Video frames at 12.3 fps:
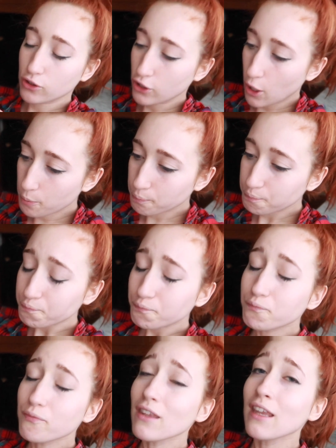So
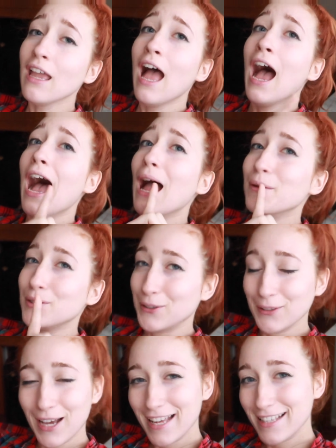I will
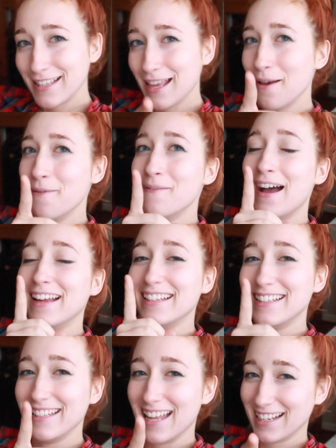see you guys in
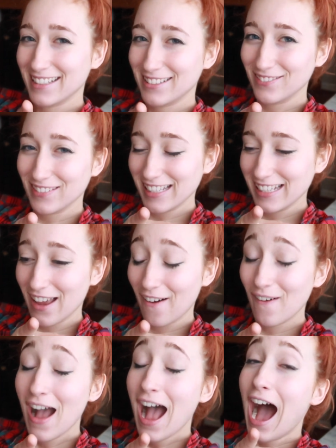my next
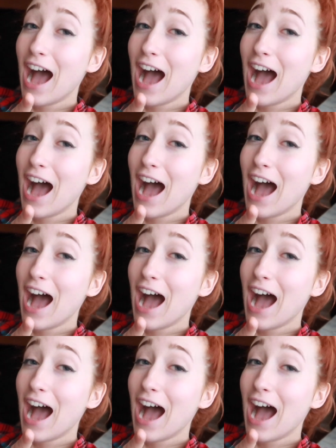video.